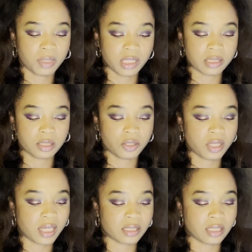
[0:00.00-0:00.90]
Police in
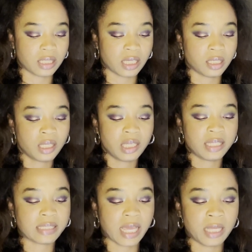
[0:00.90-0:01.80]
2008,
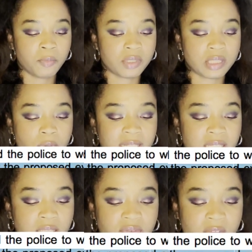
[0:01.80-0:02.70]
its aim was to
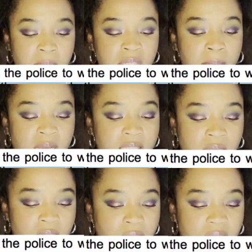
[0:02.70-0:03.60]
identify and minimise
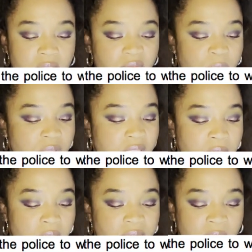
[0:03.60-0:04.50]
any risk of most
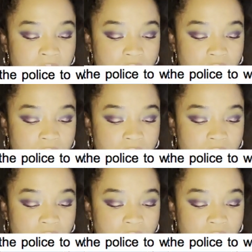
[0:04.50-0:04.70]
serious violent